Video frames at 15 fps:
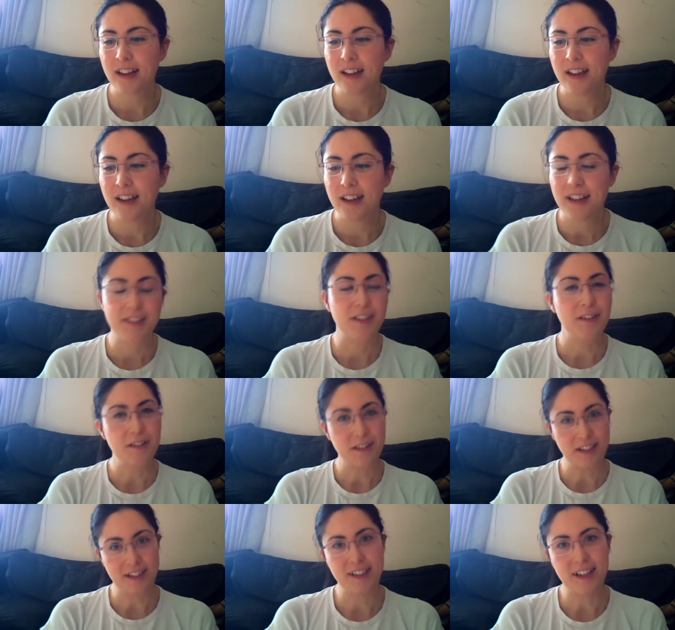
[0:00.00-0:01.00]
So you
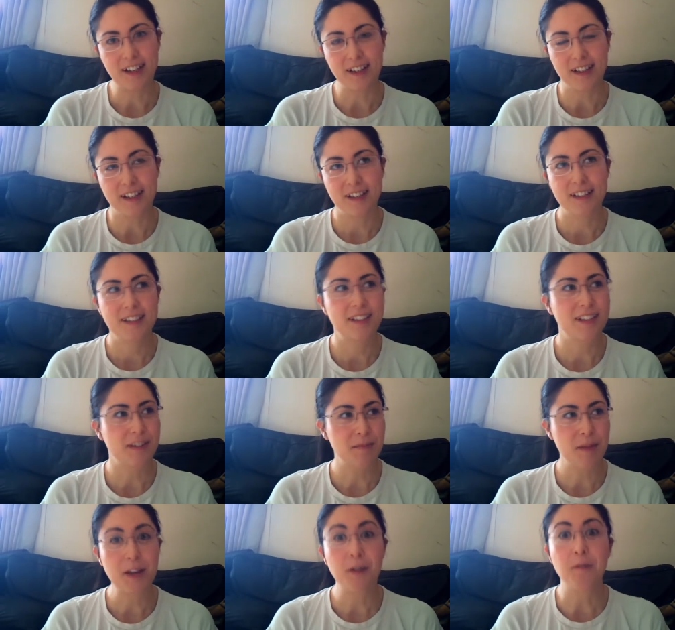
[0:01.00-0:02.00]
decide to
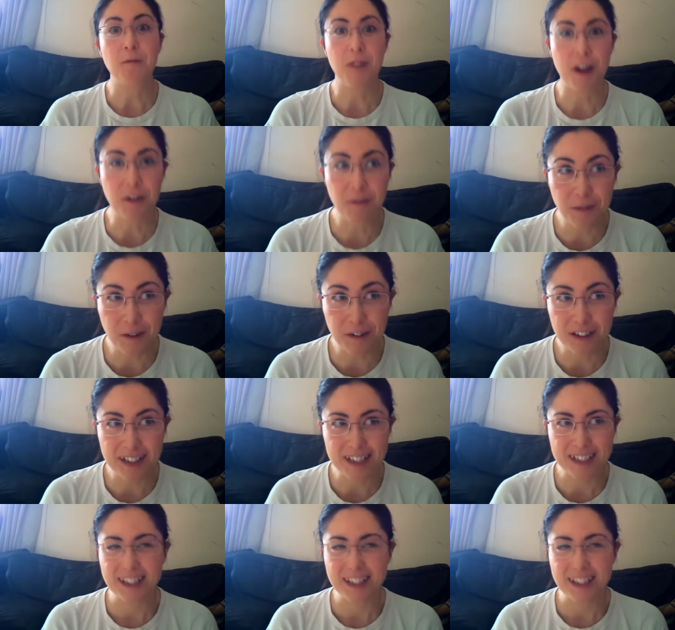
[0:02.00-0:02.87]
make a run for it.